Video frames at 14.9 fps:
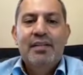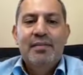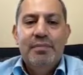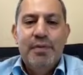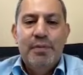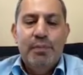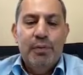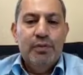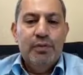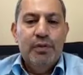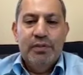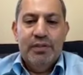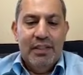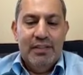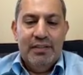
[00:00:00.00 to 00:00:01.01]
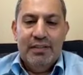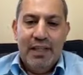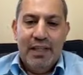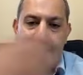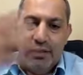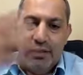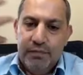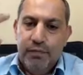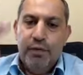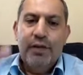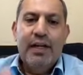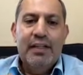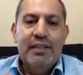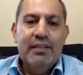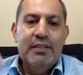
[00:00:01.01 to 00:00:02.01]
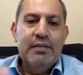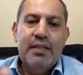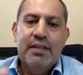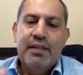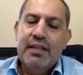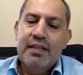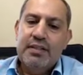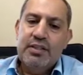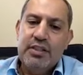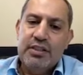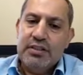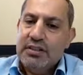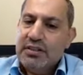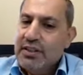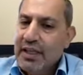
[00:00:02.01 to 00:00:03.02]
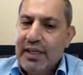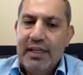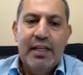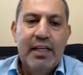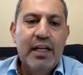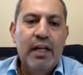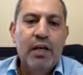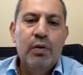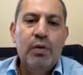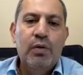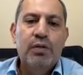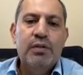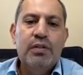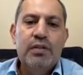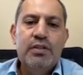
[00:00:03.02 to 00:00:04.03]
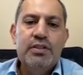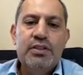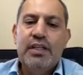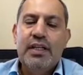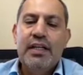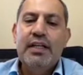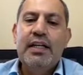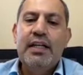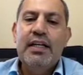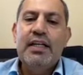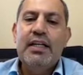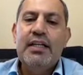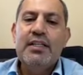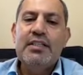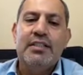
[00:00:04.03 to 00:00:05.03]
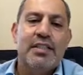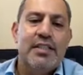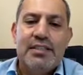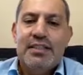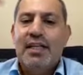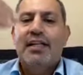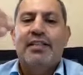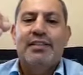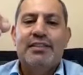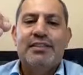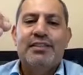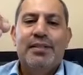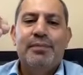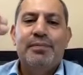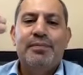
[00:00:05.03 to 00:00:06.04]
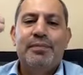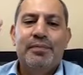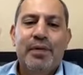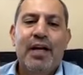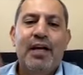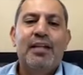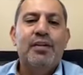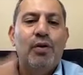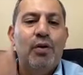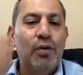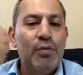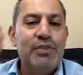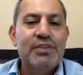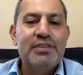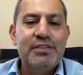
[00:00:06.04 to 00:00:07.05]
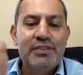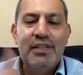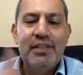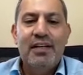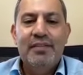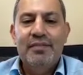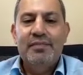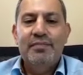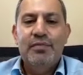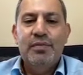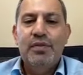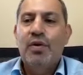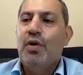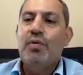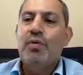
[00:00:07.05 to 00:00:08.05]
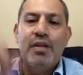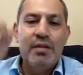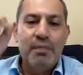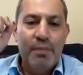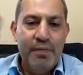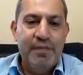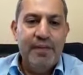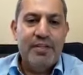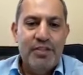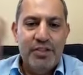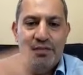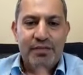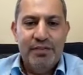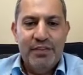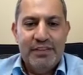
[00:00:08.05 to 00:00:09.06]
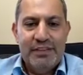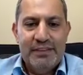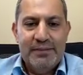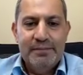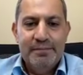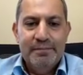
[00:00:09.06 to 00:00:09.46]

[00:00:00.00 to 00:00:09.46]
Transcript: people don't forget. They think just screening alone. Screening is the second step. I always go with prevention first,